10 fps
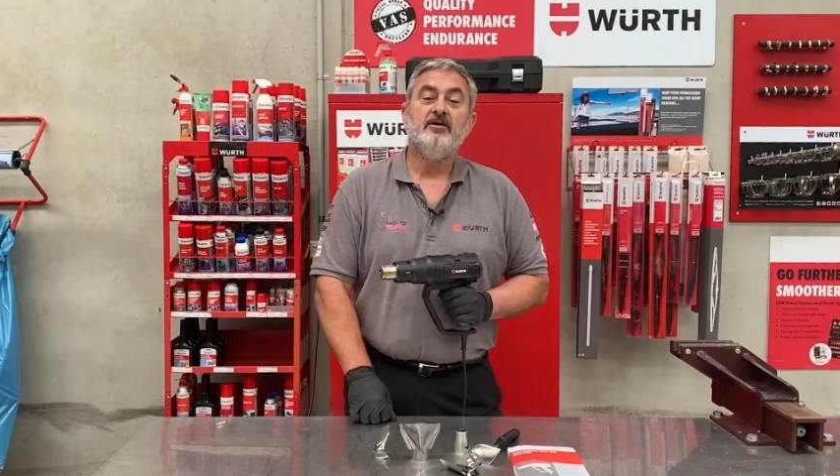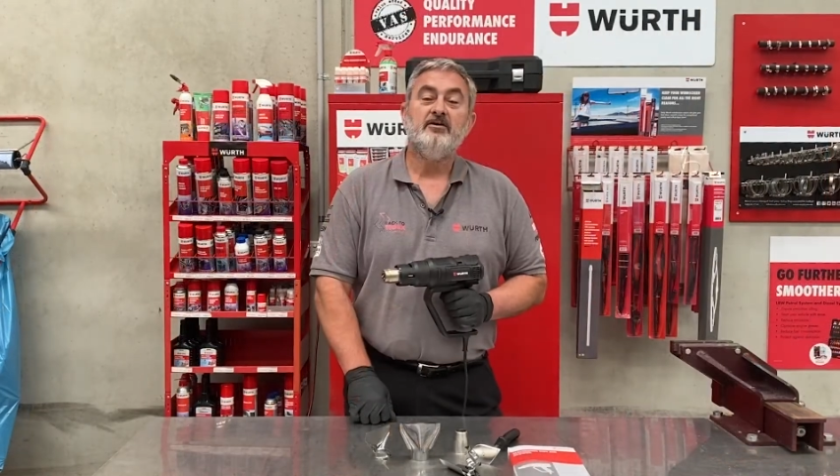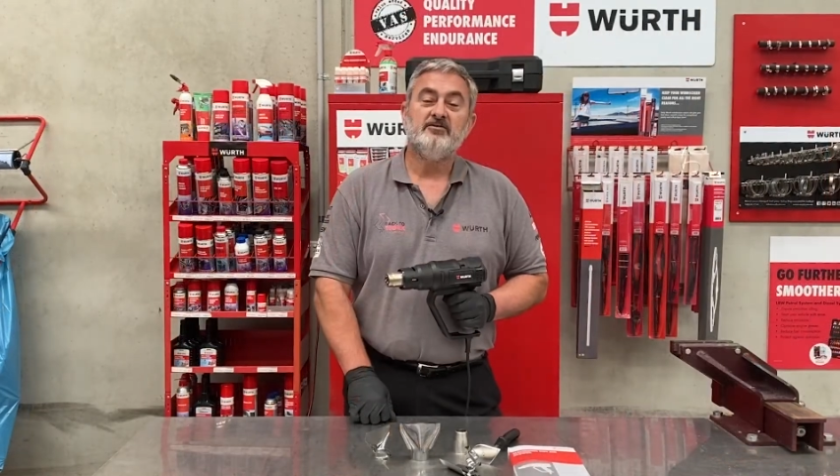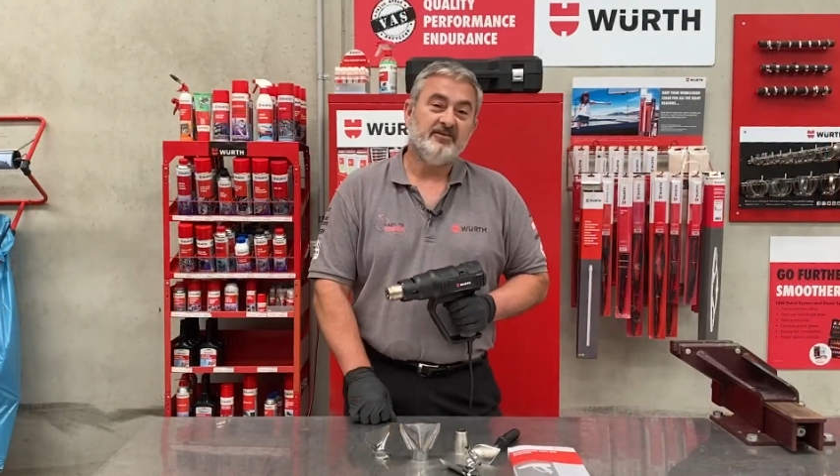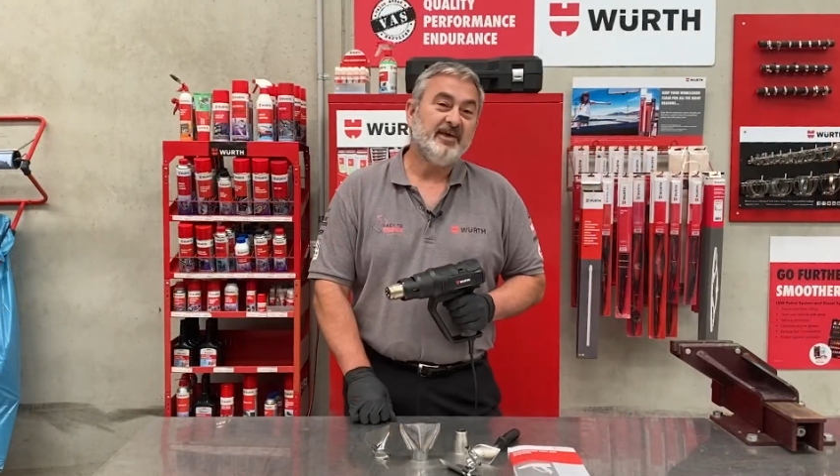
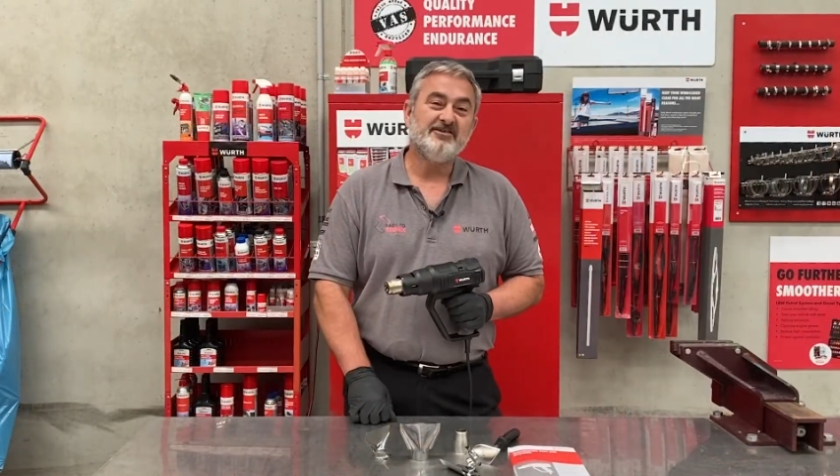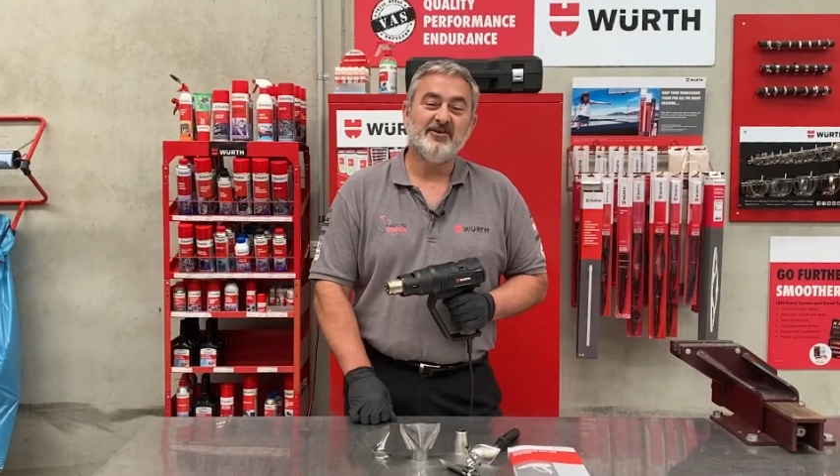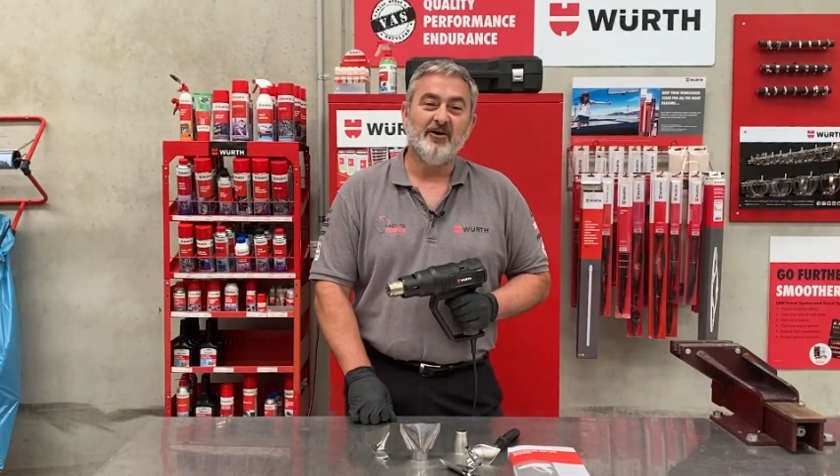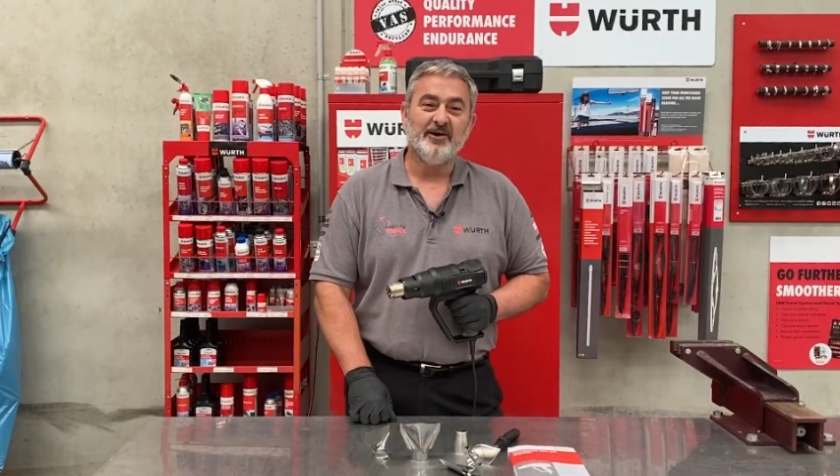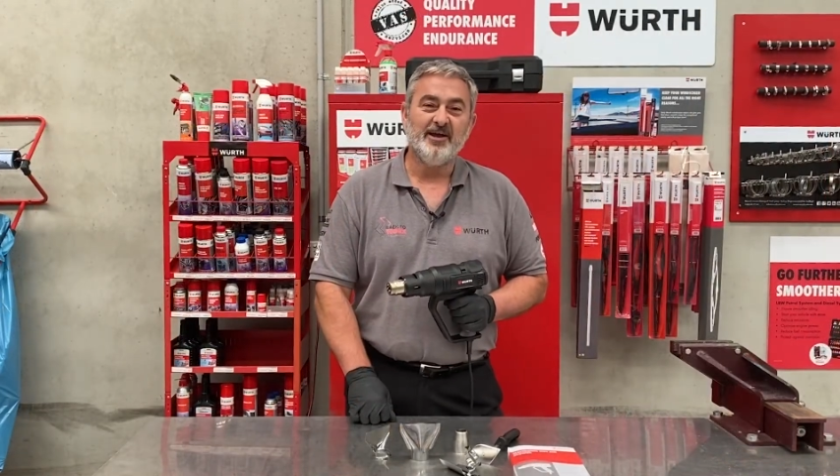So that's the
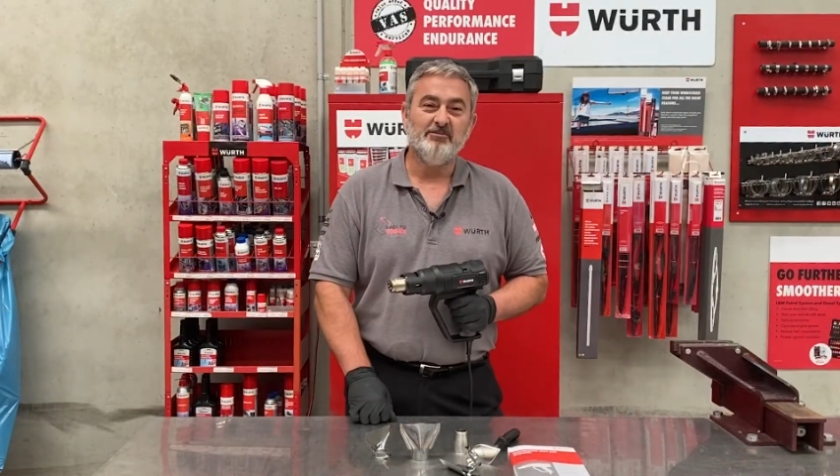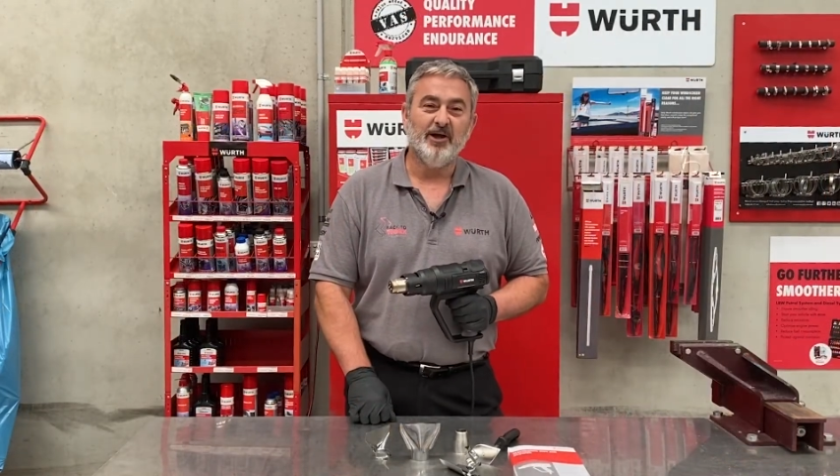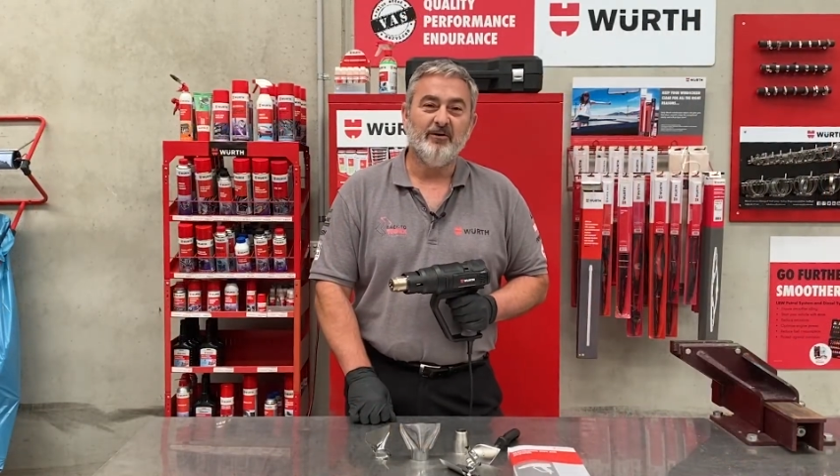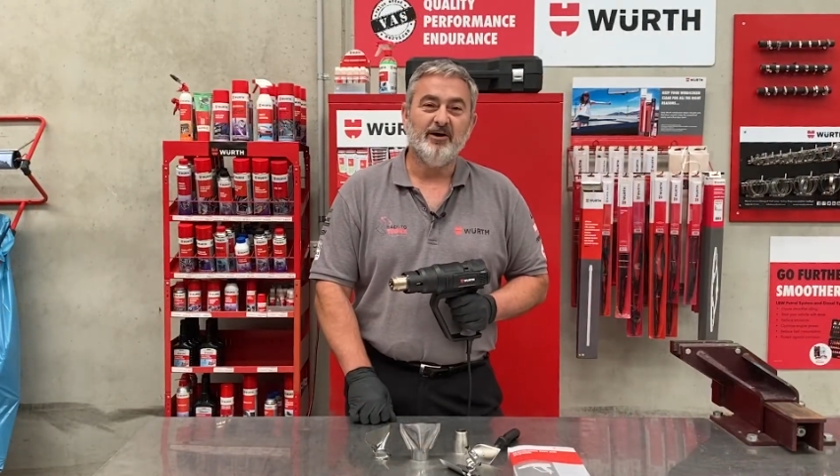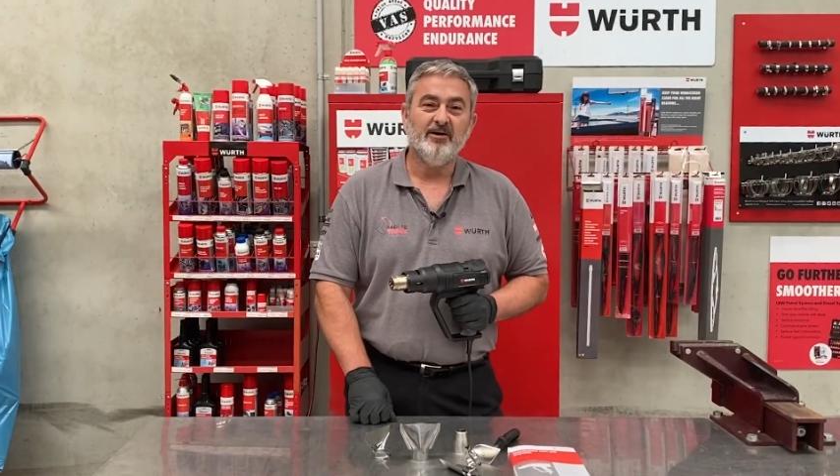hot air
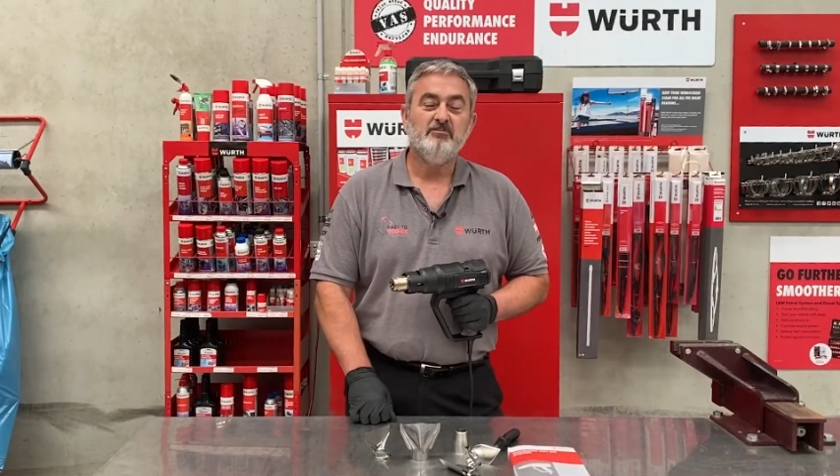blower,